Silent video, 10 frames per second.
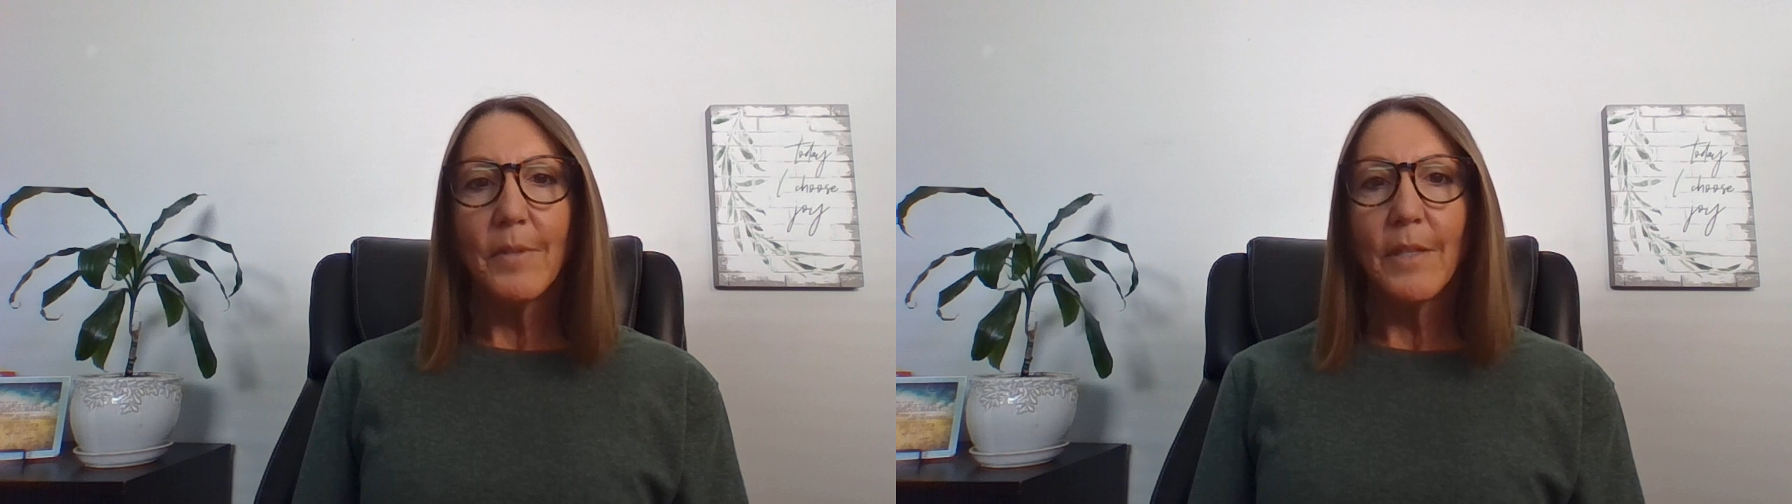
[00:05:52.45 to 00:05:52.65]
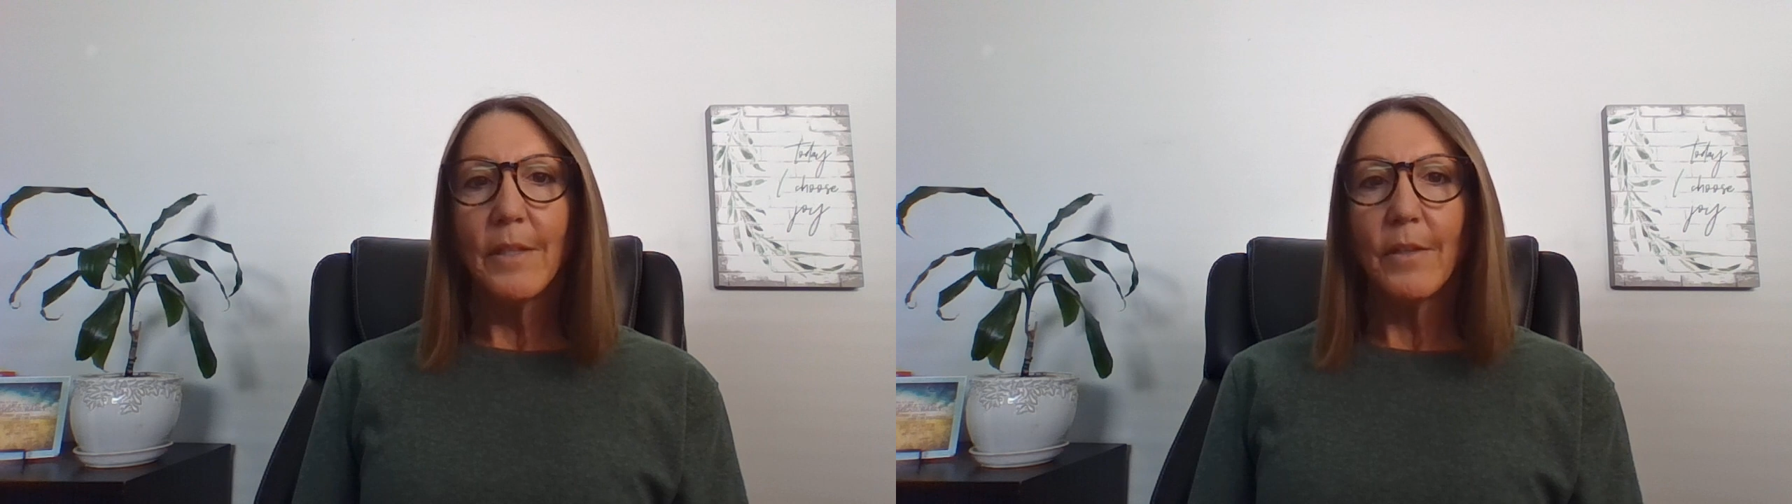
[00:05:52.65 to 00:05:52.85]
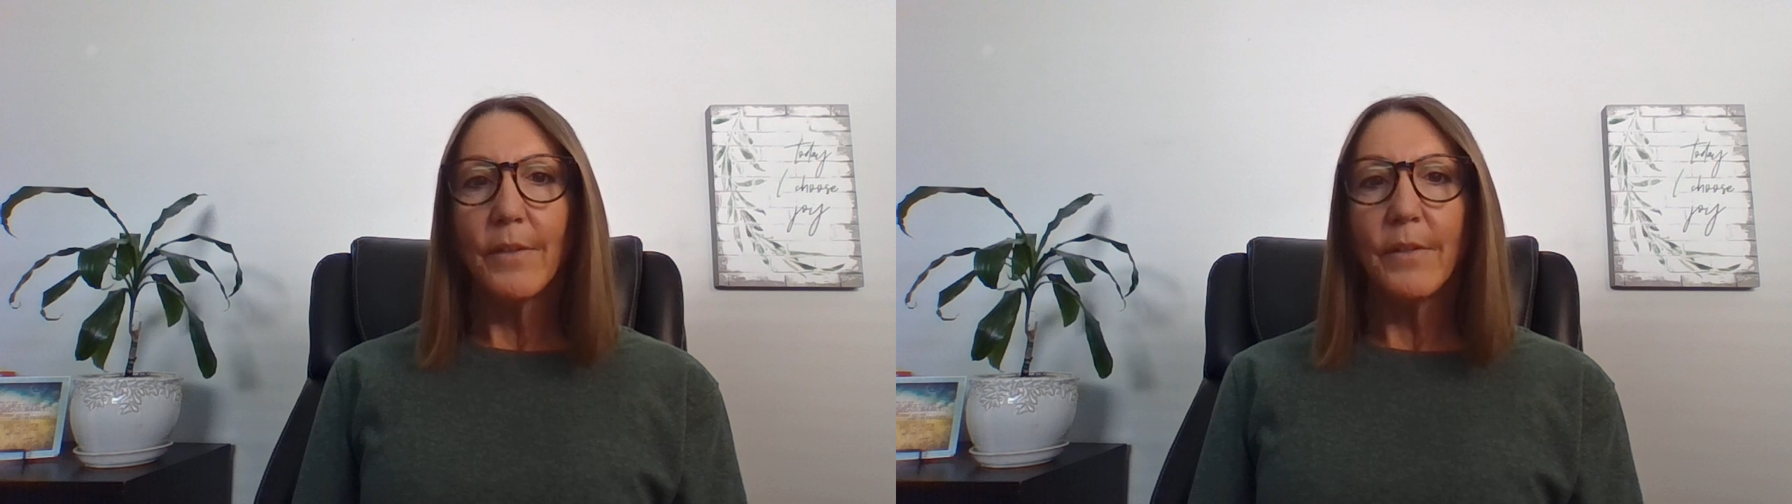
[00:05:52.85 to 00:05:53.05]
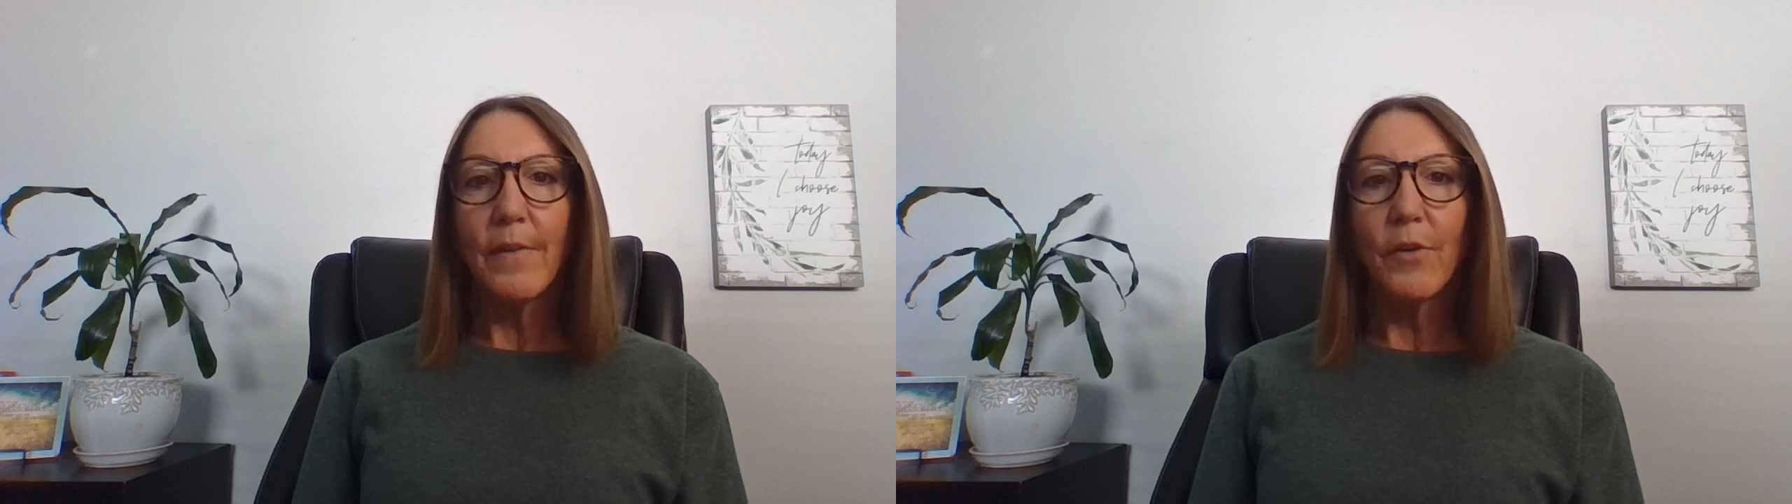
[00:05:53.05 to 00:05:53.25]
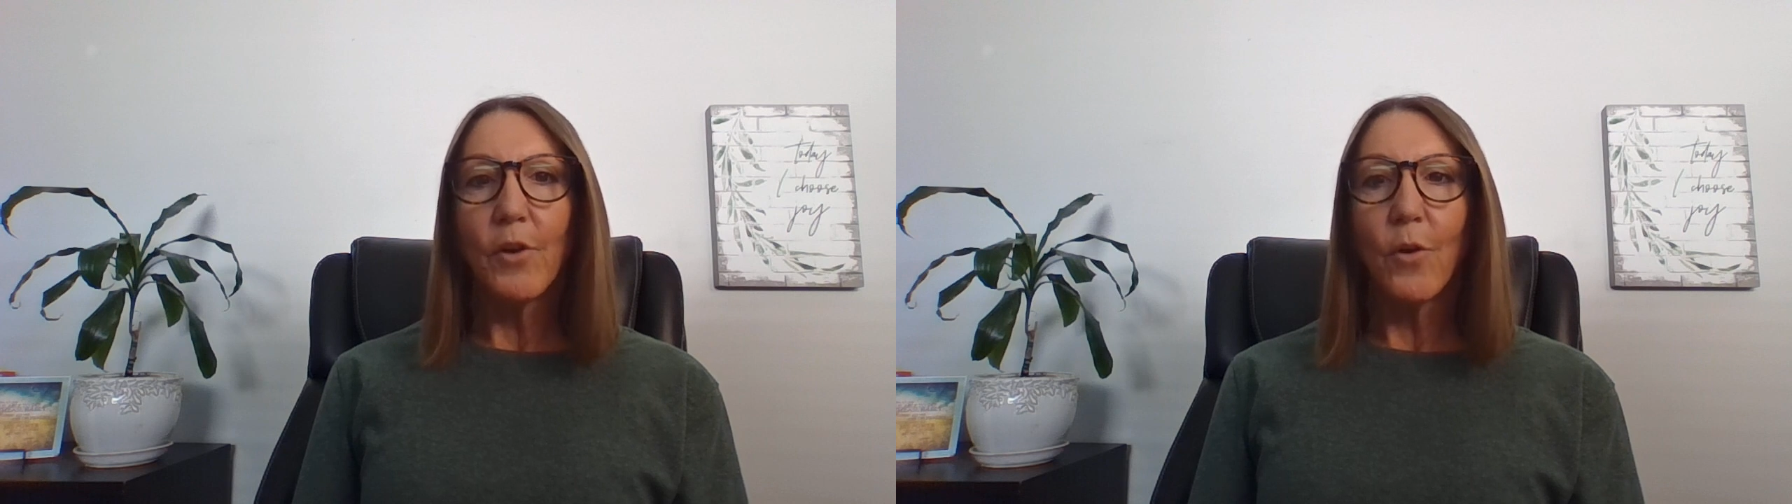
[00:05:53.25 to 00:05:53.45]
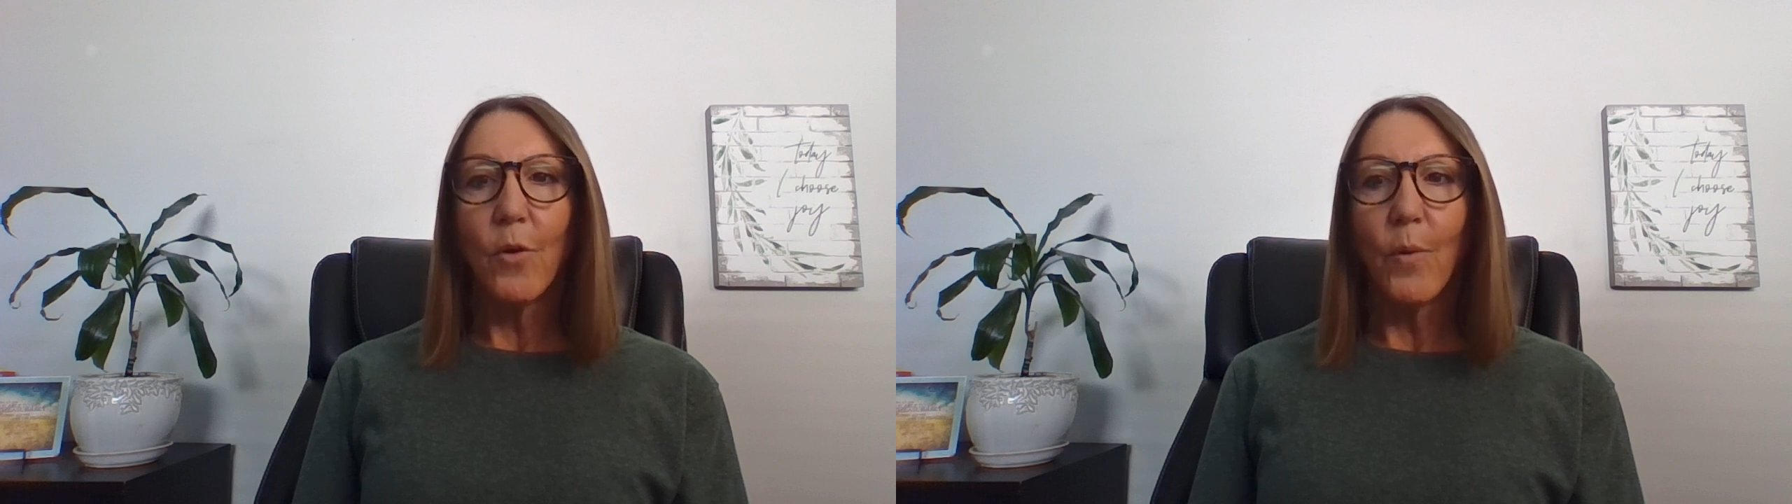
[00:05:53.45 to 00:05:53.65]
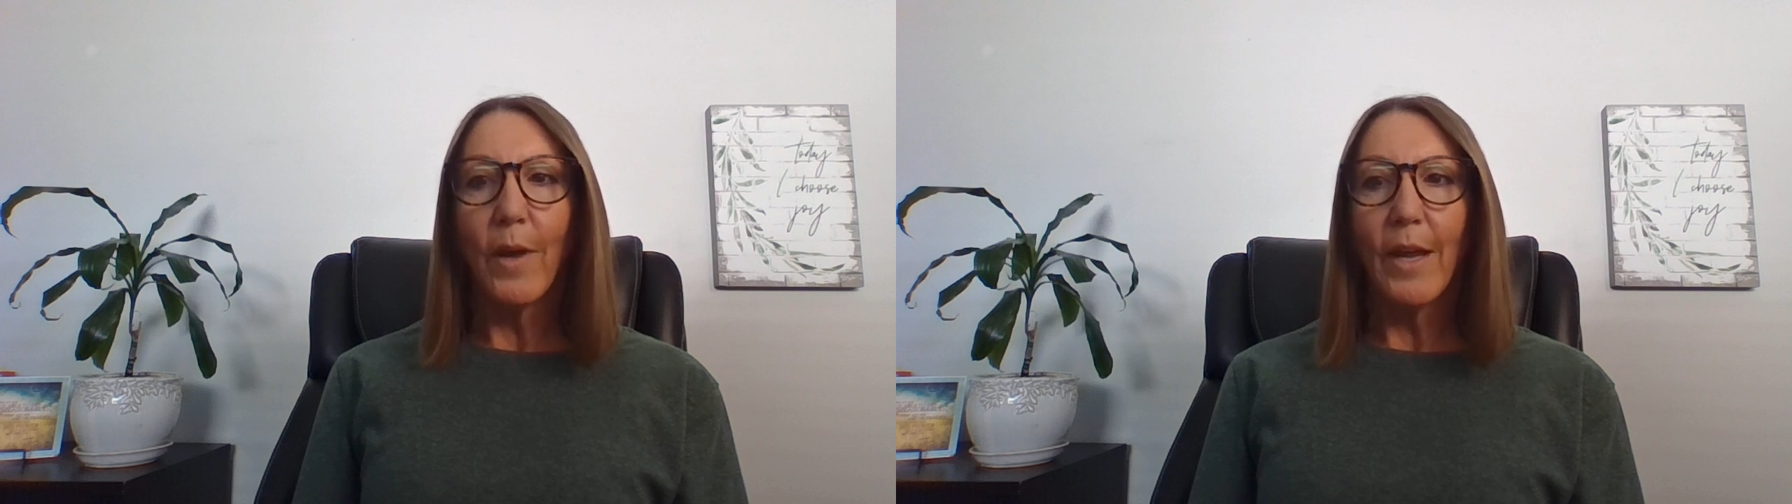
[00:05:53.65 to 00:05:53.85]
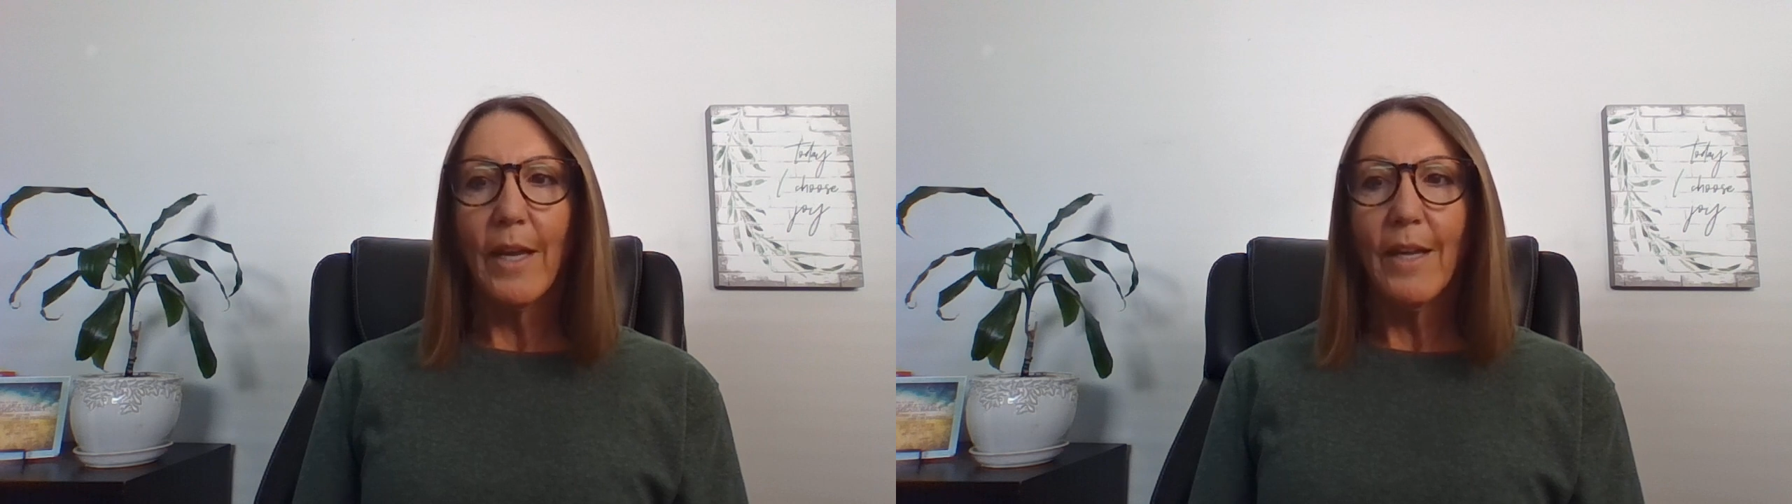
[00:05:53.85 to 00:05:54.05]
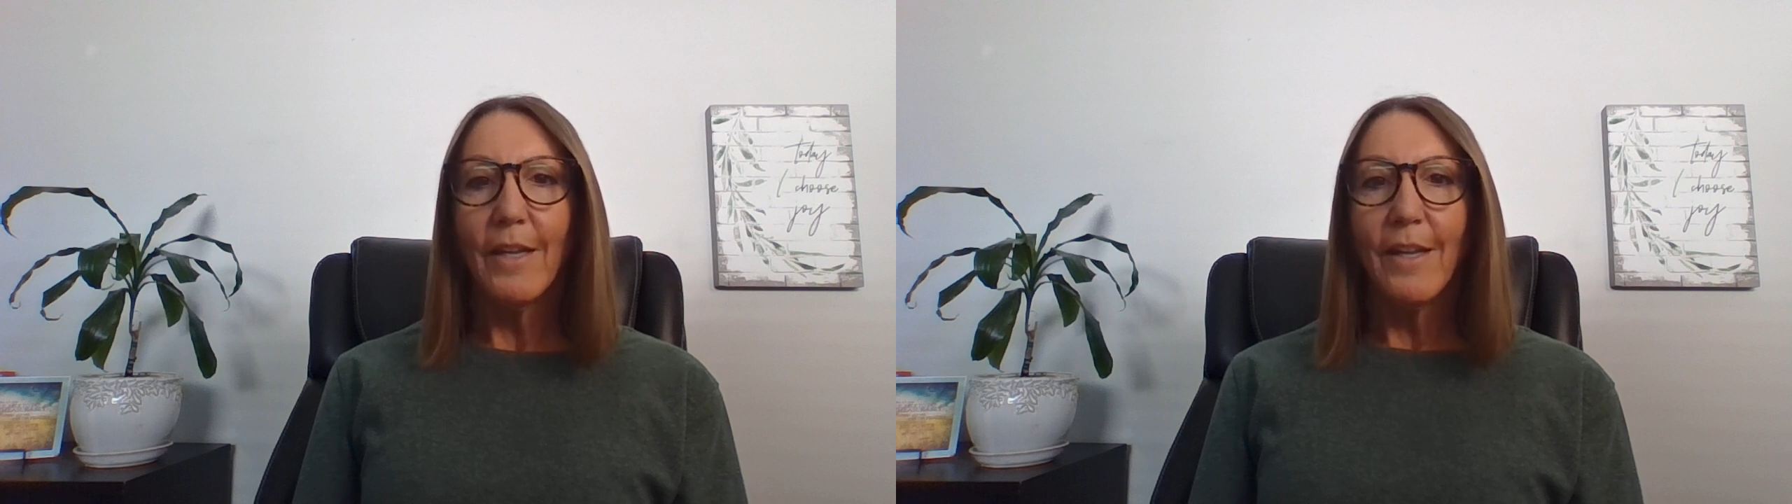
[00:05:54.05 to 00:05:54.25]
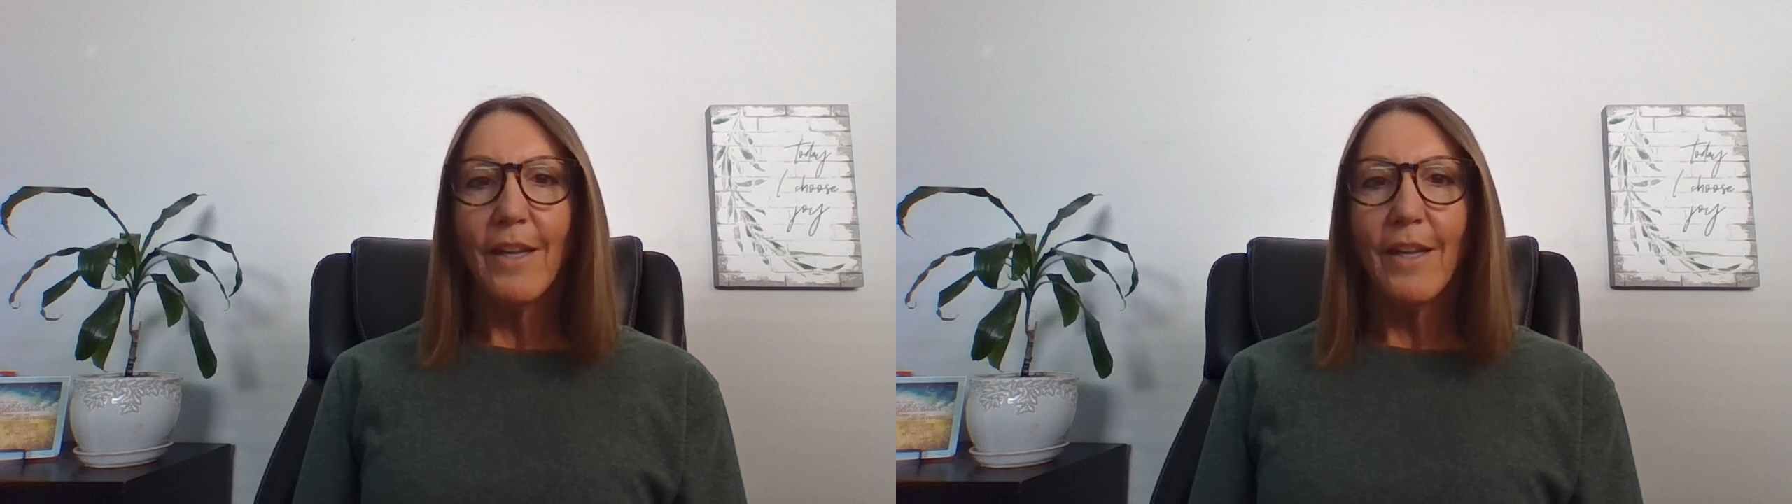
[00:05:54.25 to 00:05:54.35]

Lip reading: that they'll never go away.